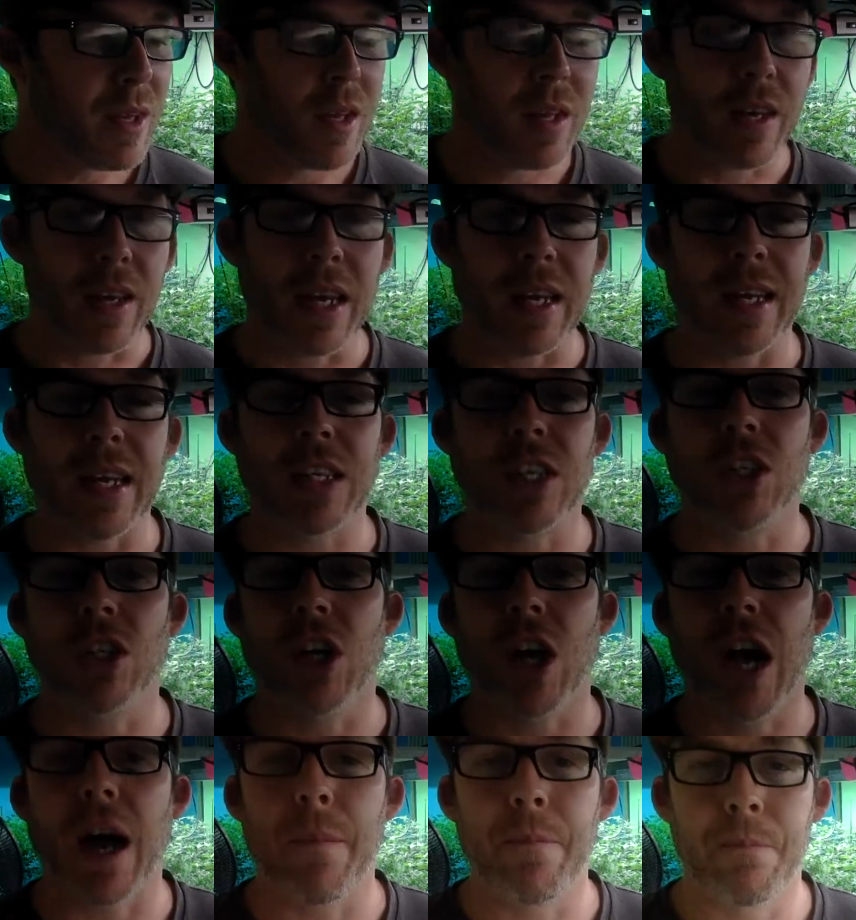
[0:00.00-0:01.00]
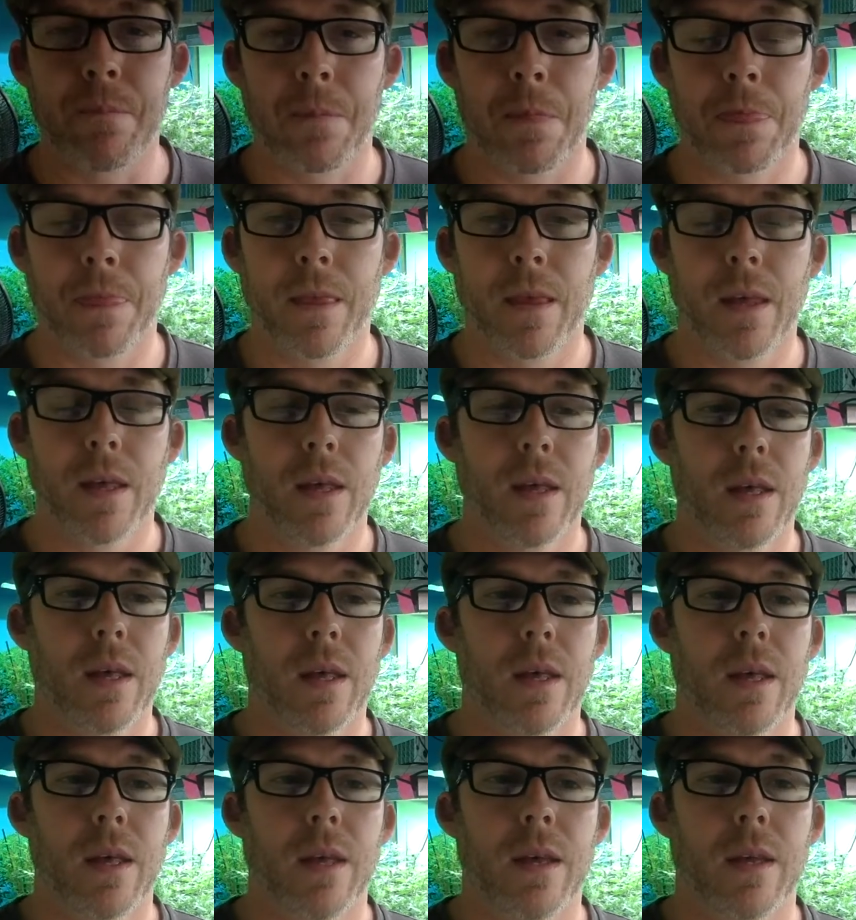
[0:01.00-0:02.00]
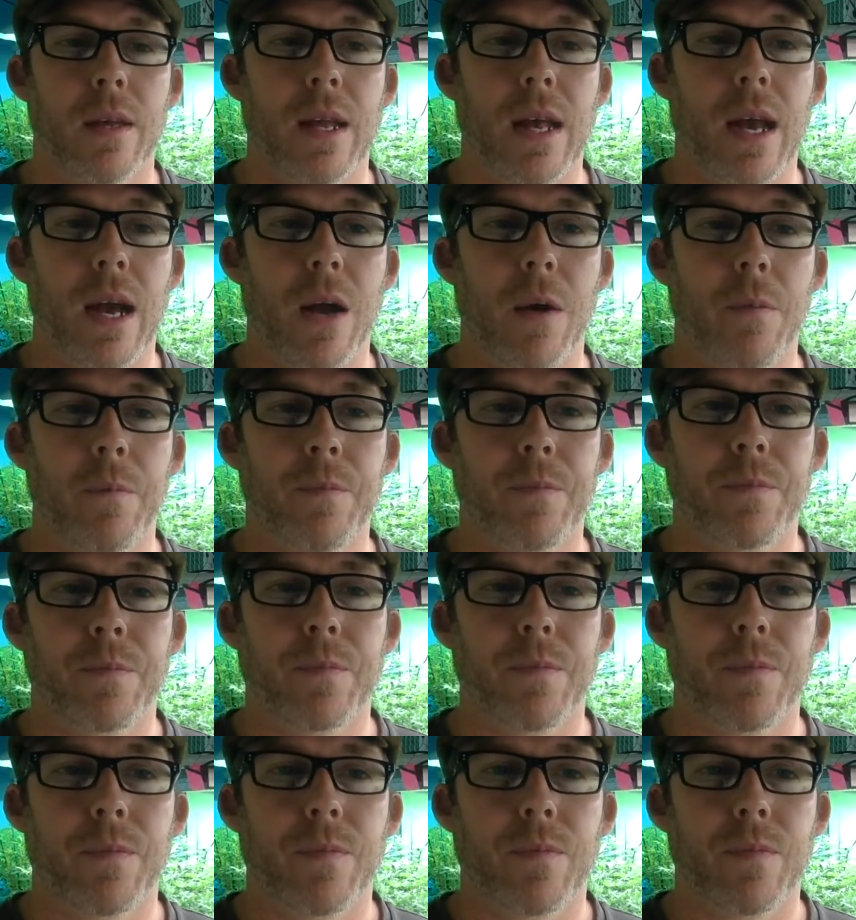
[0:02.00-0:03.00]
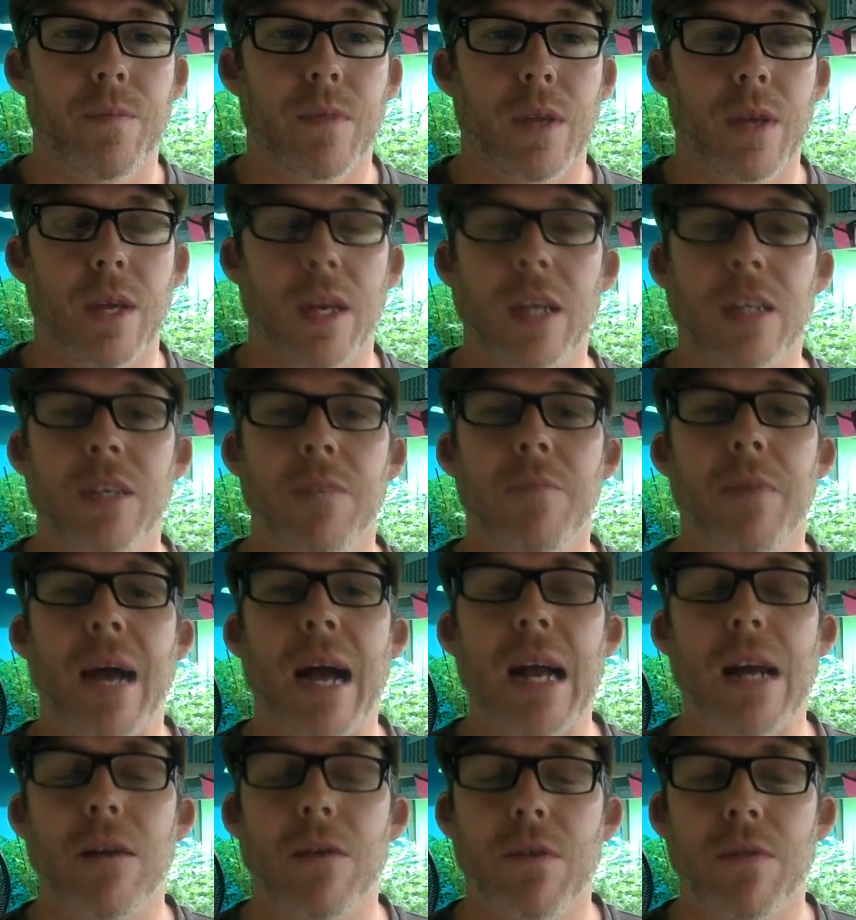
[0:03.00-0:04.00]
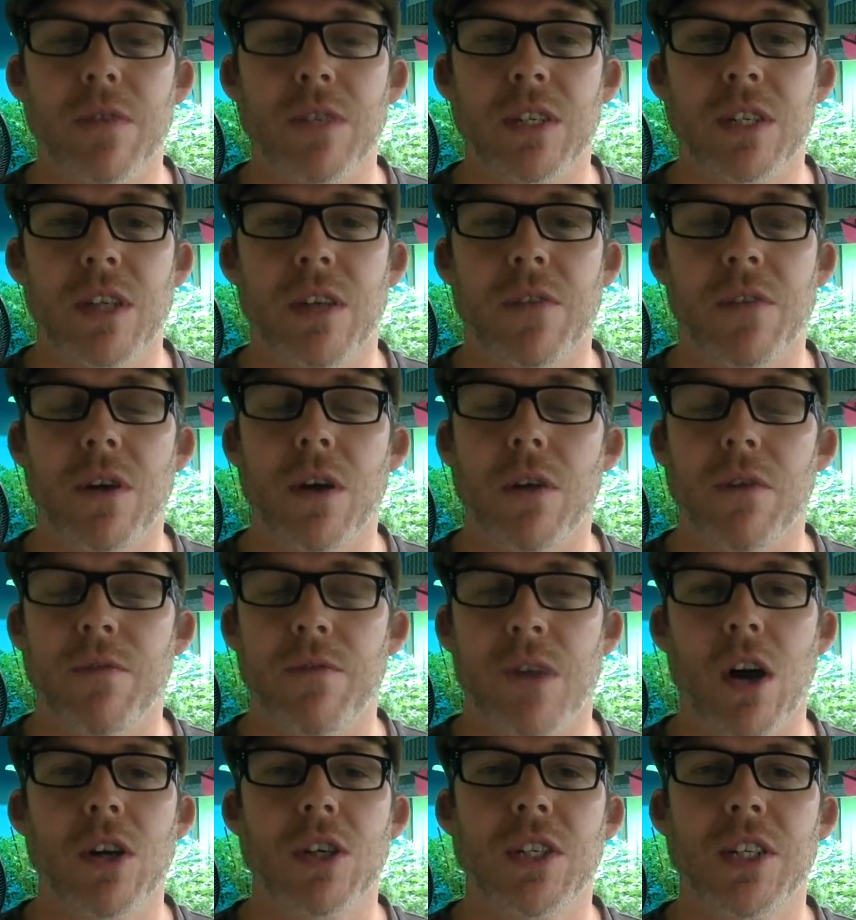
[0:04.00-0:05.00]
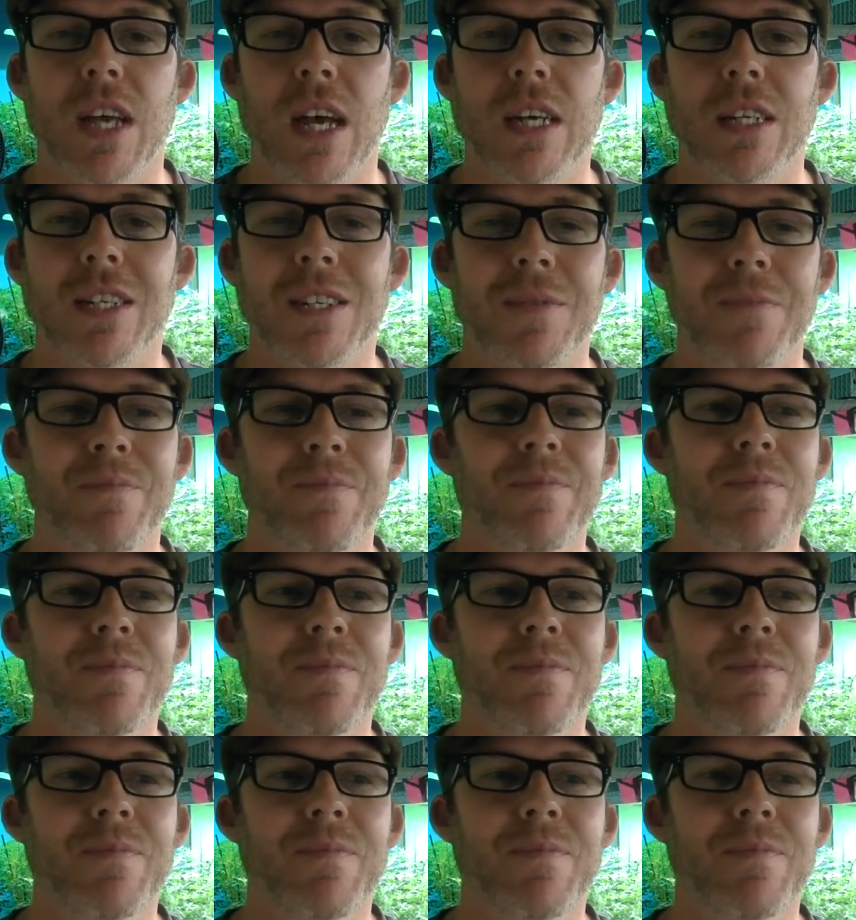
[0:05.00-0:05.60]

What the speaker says: He needs a job. Now, he's a miner of this stuff called Varses.